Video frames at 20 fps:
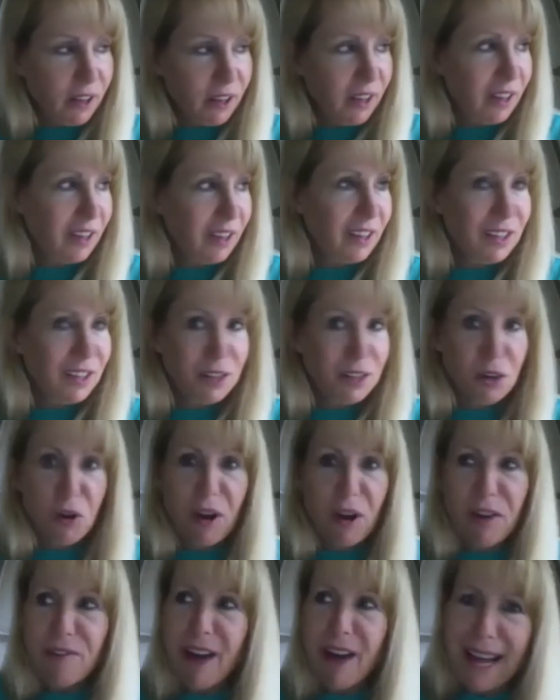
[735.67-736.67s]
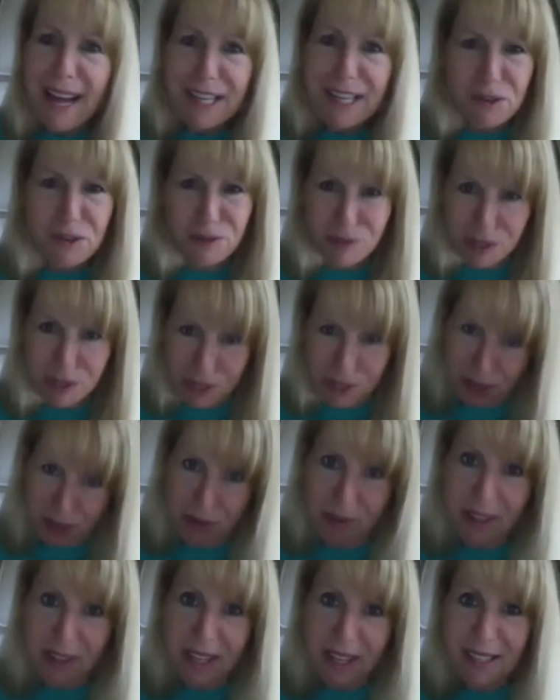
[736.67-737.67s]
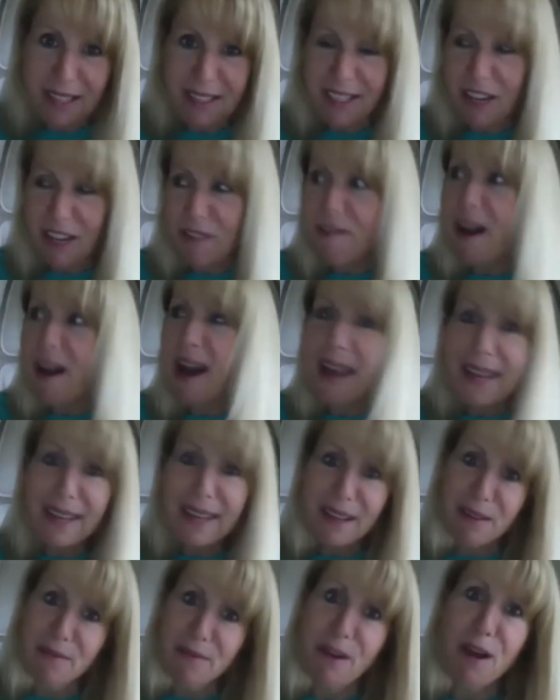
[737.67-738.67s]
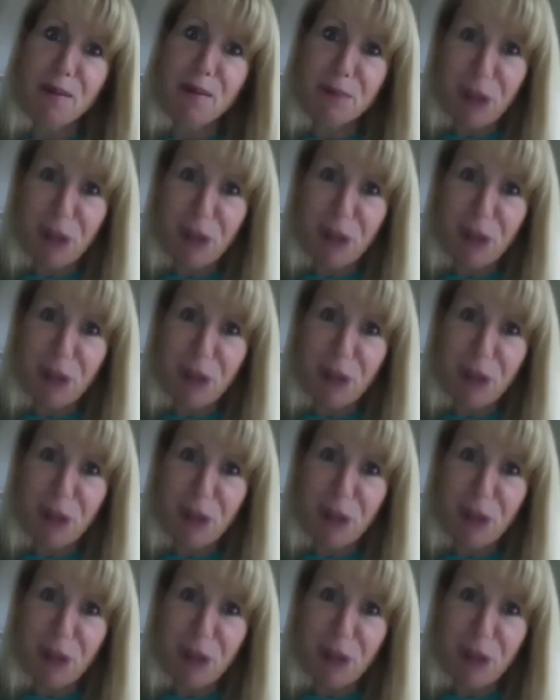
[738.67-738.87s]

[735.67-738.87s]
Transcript: you know, if I don't do this, if I give up,